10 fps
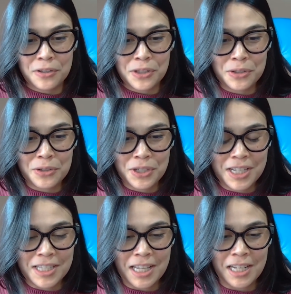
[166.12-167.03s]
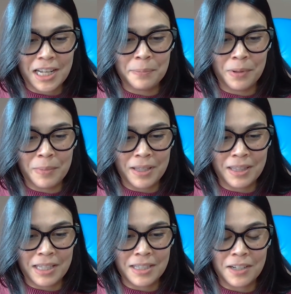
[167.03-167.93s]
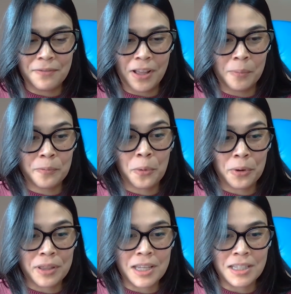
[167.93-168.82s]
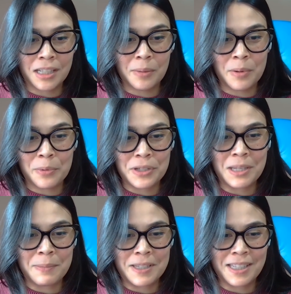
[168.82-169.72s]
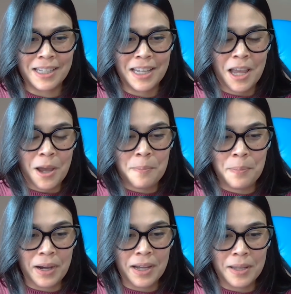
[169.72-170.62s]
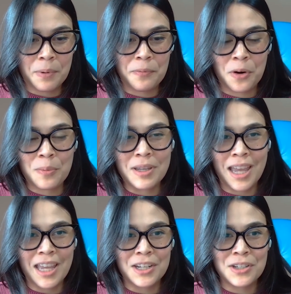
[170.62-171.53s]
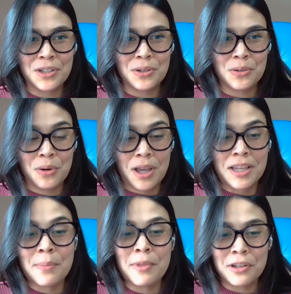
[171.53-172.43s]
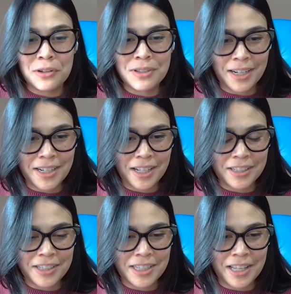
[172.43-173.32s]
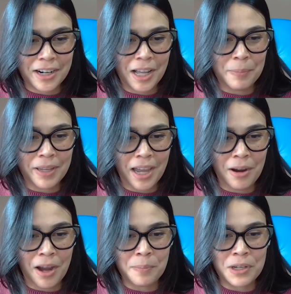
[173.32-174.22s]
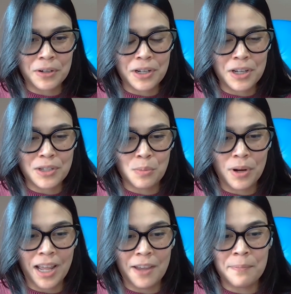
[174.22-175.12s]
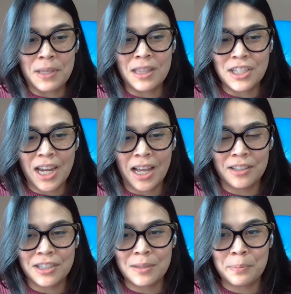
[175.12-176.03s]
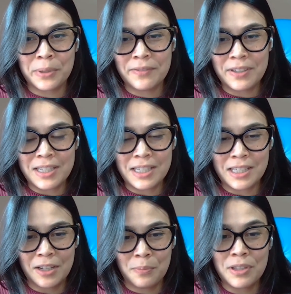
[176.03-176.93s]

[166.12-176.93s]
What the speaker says: solutions and implement this and develop for this a little bit more seamlessly. But before we get into some of the new technologies that are helping out, I'm curious, what have been the challenges previously